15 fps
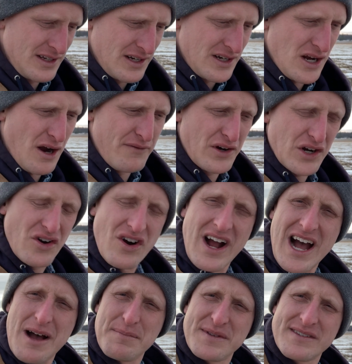cover
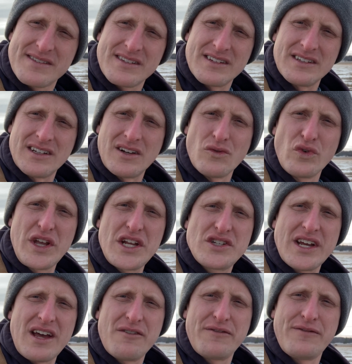crops,
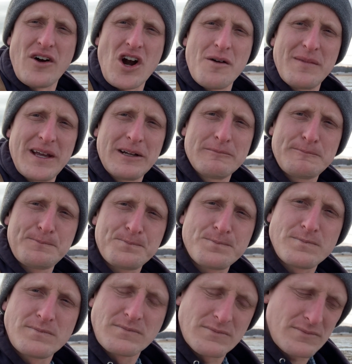regen farming.
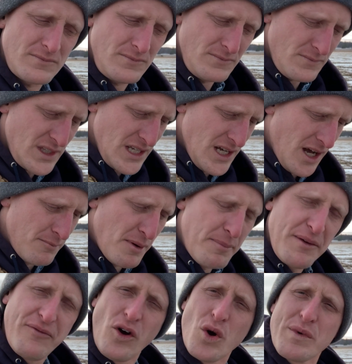But
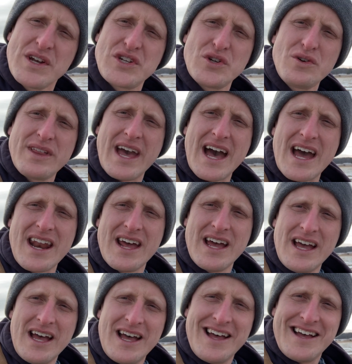before we do that,
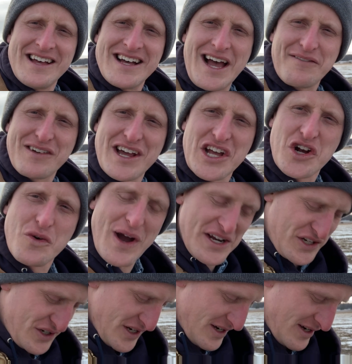I've got a
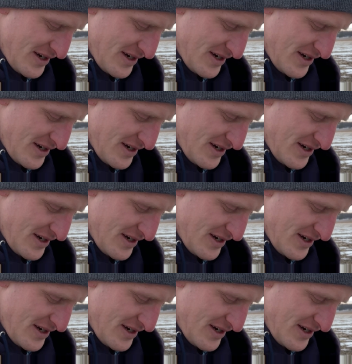question,